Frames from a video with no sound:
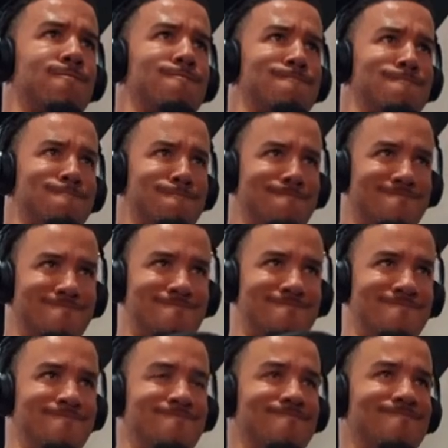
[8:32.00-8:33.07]

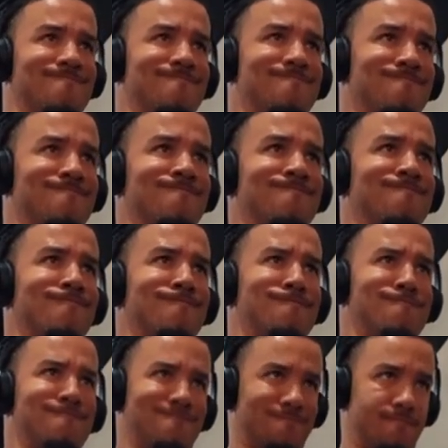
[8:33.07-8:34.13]

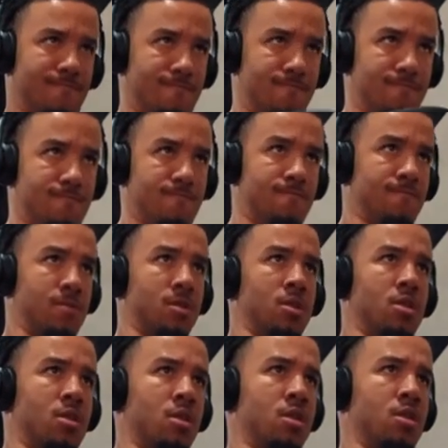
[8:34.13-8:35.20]

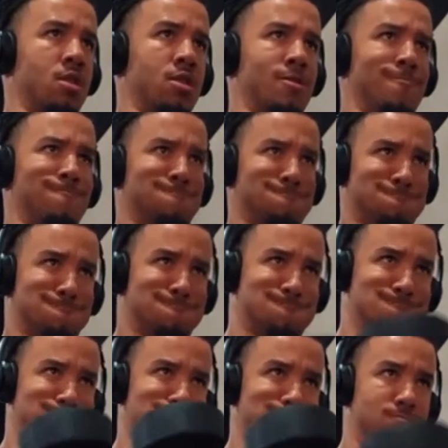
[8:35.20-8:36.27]

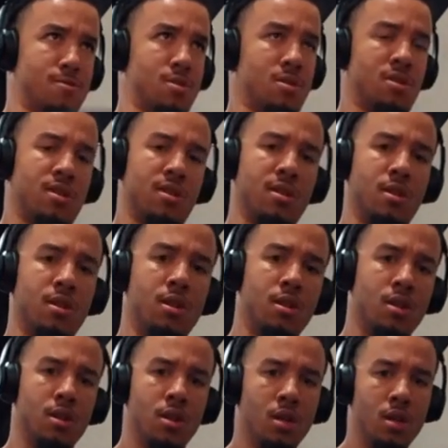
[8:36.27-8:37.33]

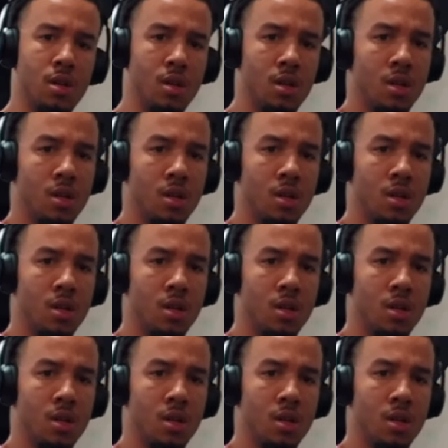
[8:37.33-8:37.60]
(silence)